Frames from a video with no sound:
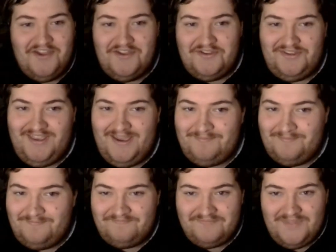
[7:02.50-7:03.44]
Yep.
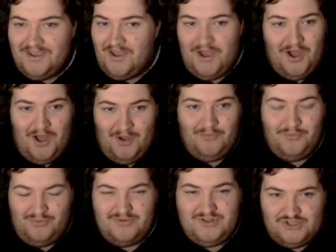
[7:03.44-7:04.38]

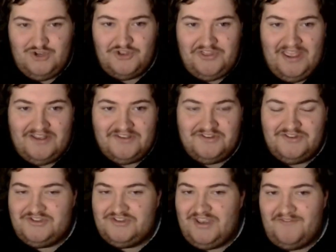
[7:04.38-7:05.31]

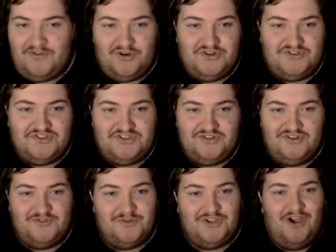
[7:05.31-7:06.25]
2000 State of Origin
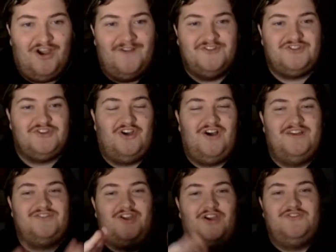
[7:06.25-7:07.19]
Series. We're going for
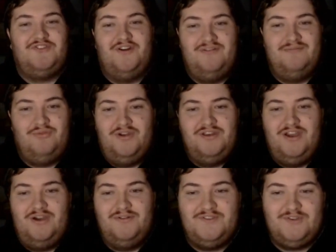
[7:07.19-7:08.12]
ties. Goes a golden point.
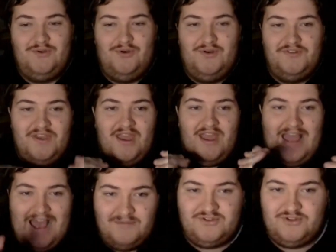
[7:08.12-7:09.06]
No one scores.
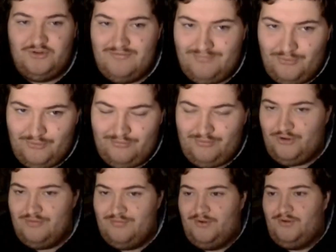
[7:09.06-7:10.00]
Absolute
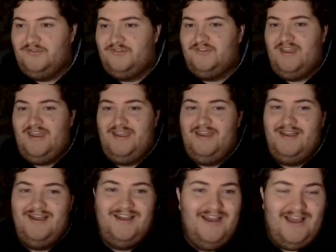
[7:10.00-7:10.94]
blue balls
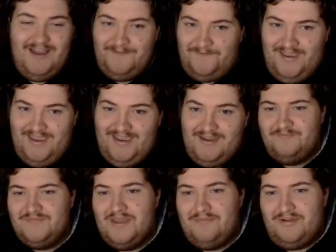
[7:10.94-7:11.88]
affair.
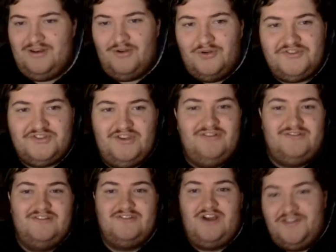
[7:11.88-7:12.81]
But in all
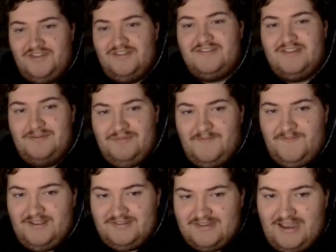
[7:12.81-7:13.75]
seriousness, I think this is going to be a
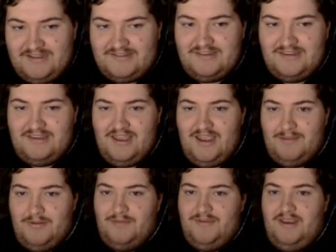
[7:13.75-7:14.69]
fantastic
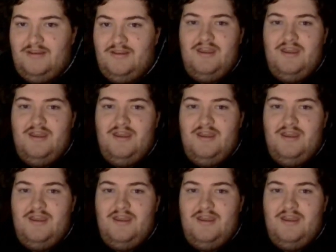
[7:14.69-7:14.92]
game. I mean,